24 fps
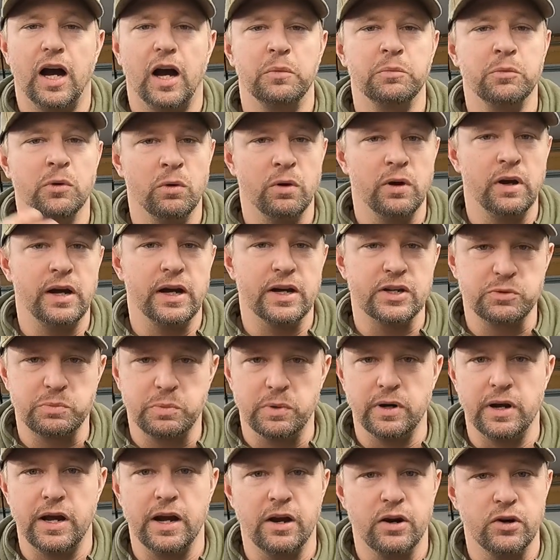I'm no
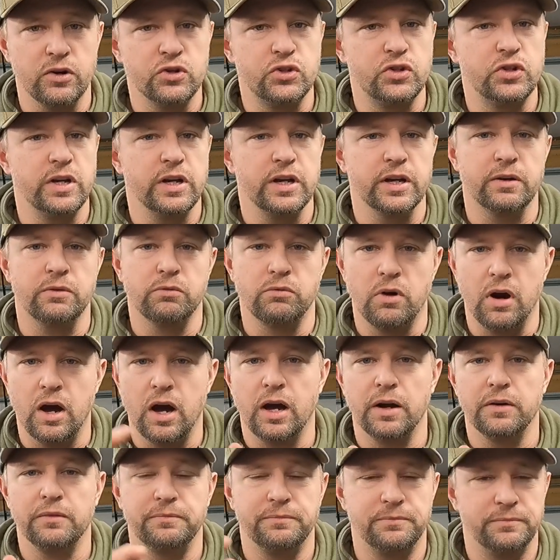expert hair jig
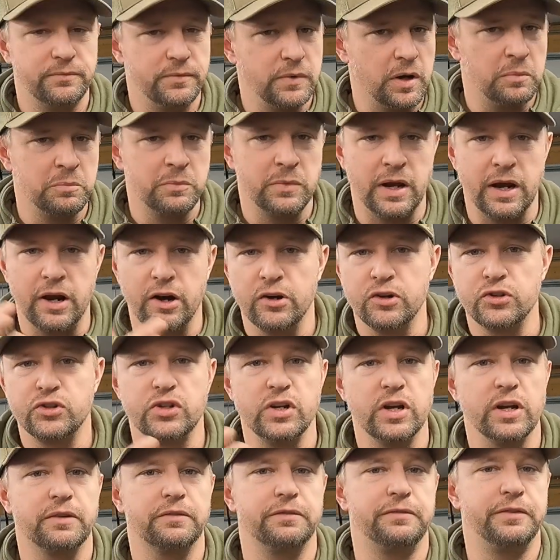rod, I'm a hair
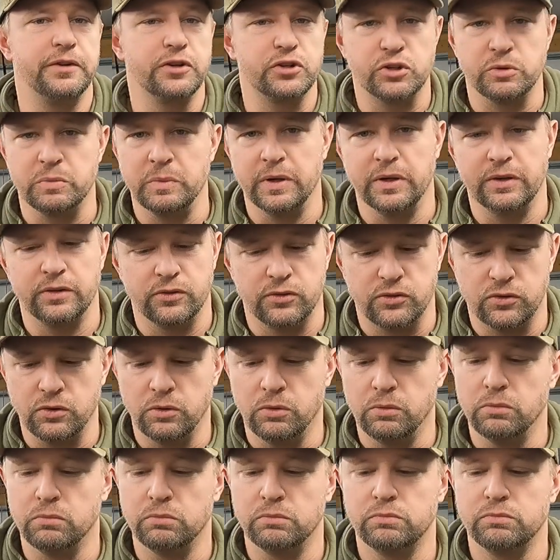jig fisherman.
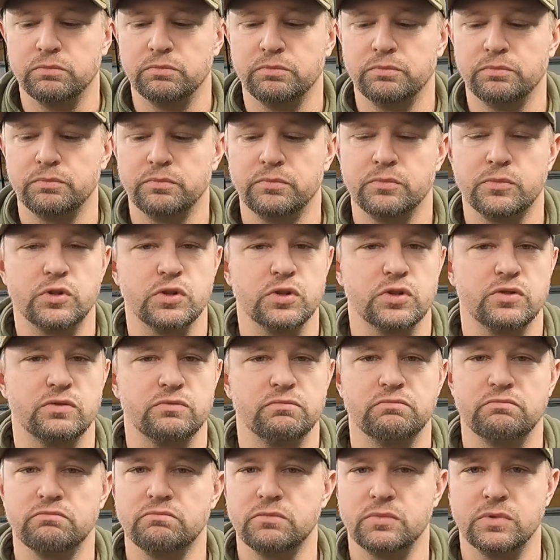So this
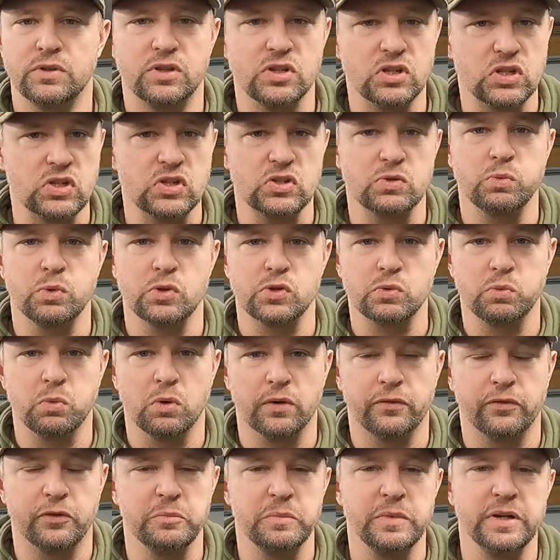is what's
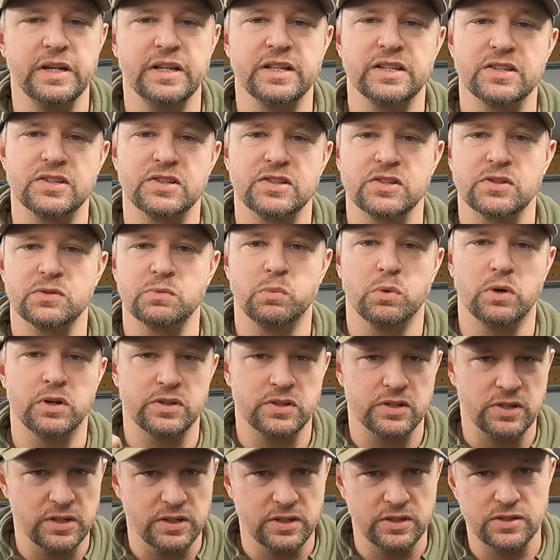worked for me. This is
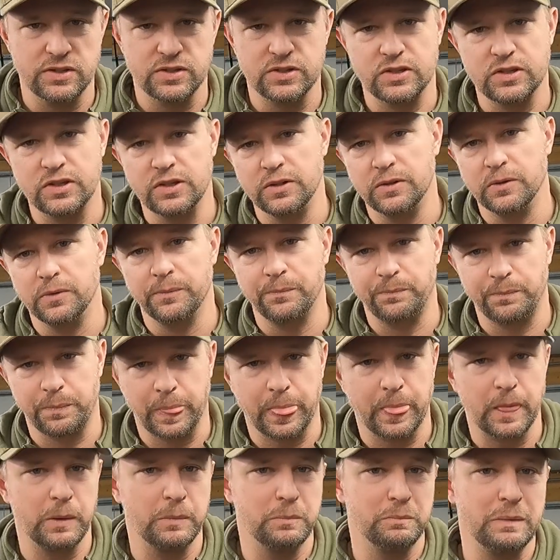what is,
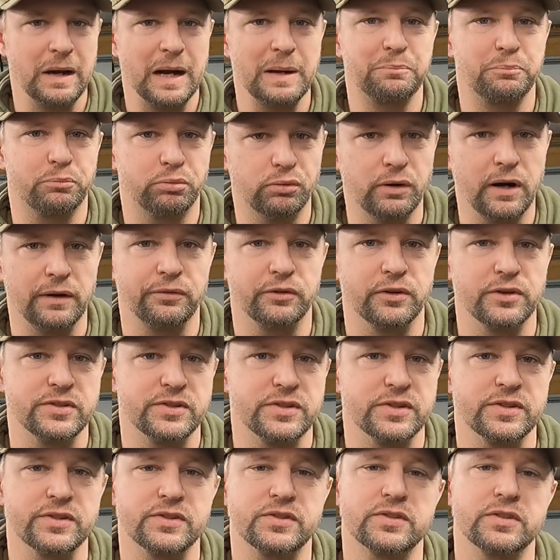my
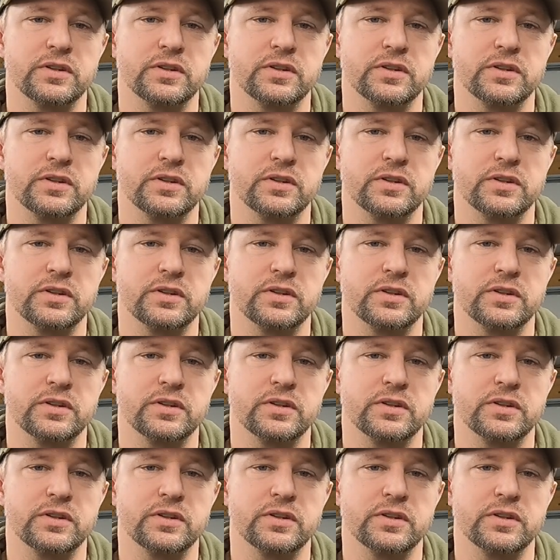preferences.